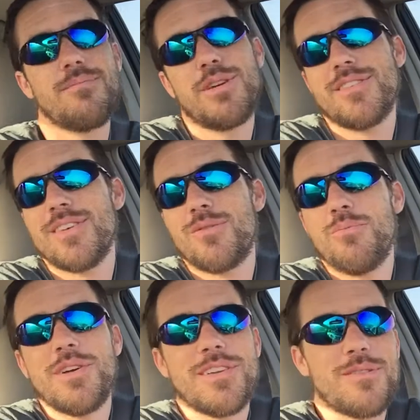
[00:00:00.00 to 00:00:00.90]
because that's what
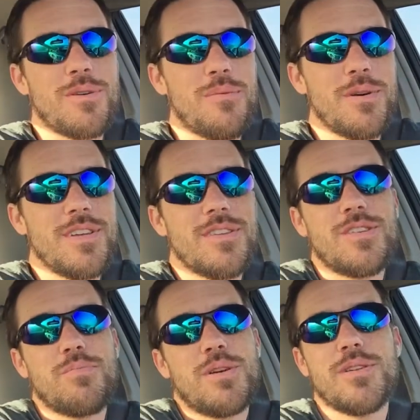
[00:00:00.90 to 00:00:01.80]
money is about. Money is
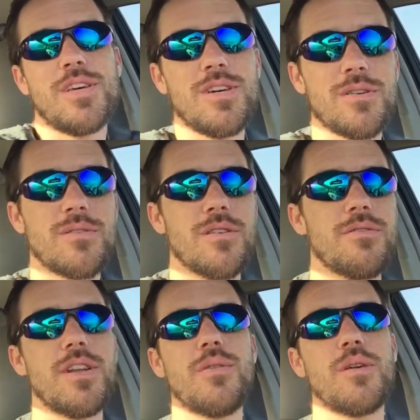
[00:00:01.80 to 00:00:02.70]
just purely ego stuff.
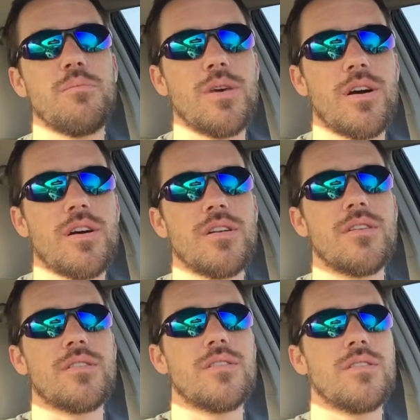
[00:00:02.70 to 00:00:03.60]
Anything
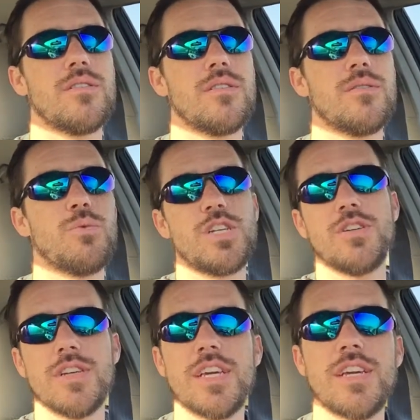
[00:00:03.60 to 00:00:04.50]
beyond what
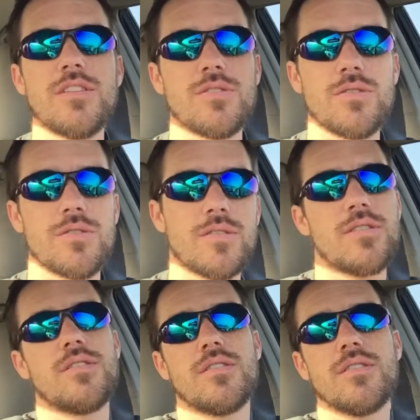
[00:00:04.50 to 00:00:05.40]
you need, so
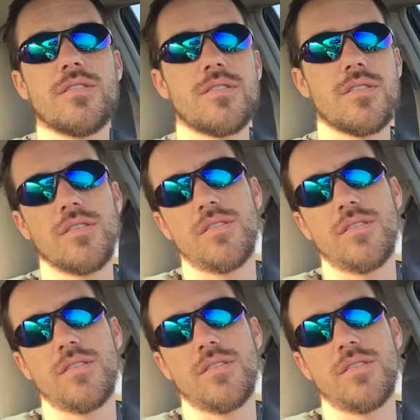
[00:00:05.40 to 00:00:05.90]
sustenance,